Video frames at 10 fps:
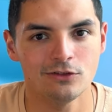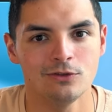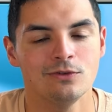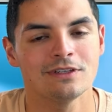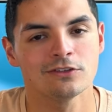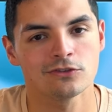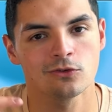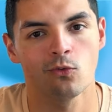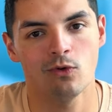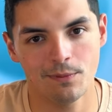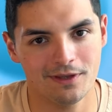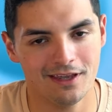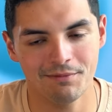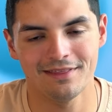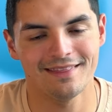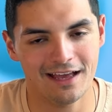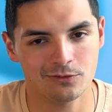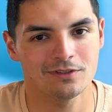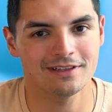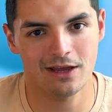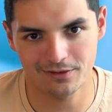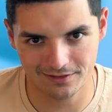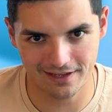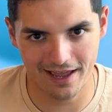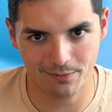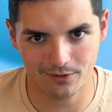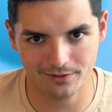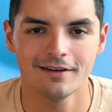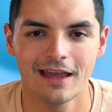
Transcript: use an external webcam, and that's what's allowing this to happen.